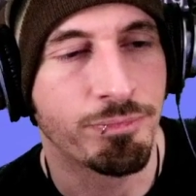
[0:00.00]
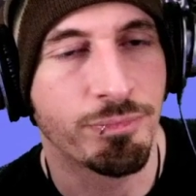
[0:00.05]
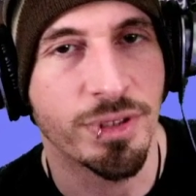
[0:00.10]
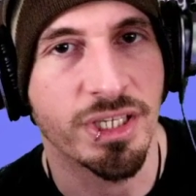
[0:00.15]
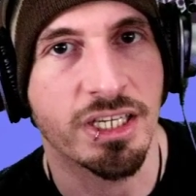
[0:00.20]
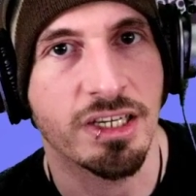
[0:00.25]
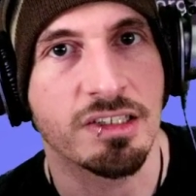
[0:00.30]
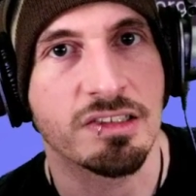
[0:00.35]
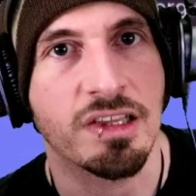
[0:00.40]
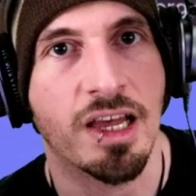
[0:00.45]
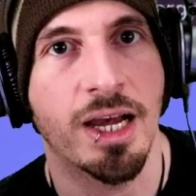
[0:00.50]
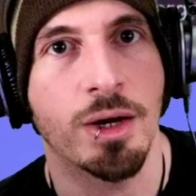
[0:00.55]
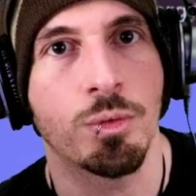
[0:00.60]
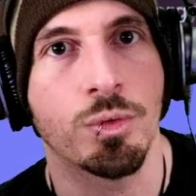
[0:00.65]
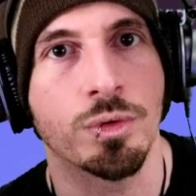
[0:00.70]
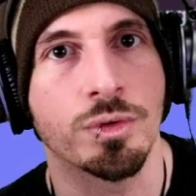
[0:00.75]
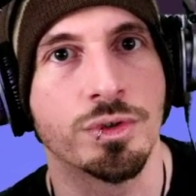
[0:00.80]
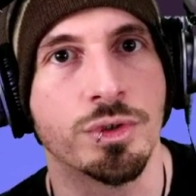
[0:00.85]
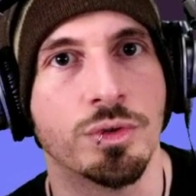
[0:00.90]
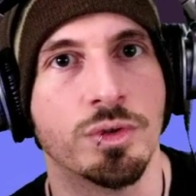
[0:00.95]
because I
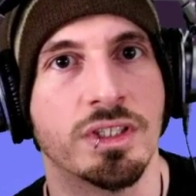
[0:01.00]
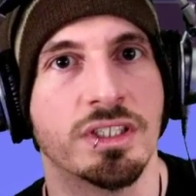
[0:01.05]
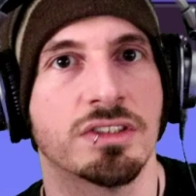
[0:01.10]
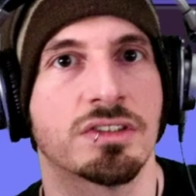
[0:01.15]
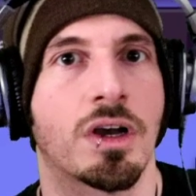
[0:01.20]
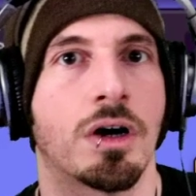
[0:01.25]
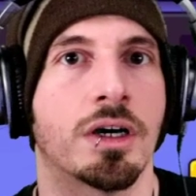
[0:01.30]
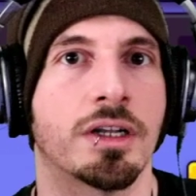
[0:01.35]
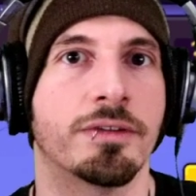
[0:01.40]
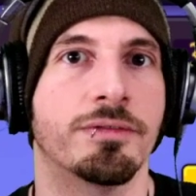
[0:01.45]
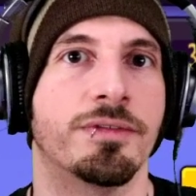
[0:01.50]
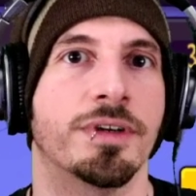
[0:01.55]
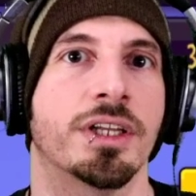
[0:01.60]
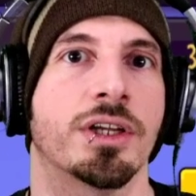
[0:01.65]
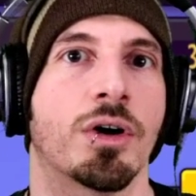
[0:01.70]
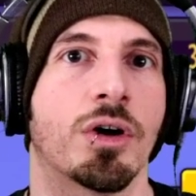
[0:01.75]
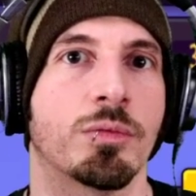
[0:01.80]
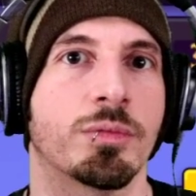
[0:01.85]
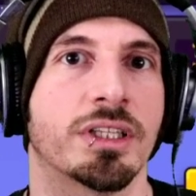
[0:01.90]
will do these on a video.